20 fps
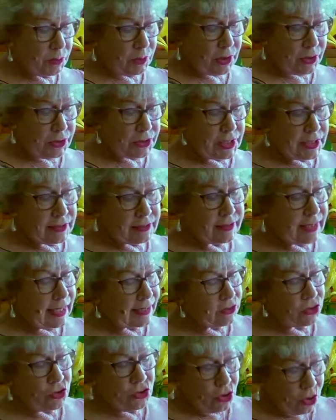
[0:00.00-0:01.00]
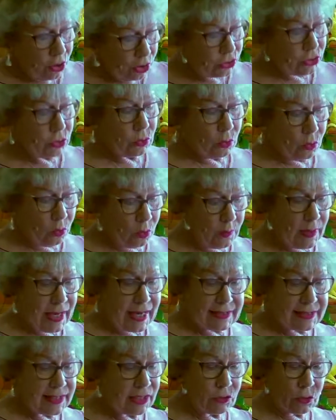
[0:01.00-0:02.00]
process does not
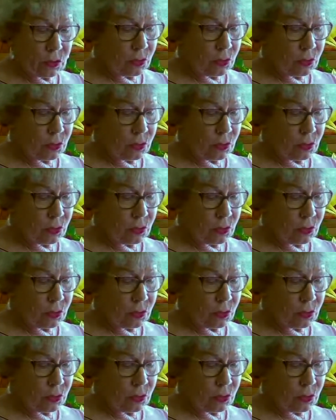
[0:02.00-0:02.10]
always and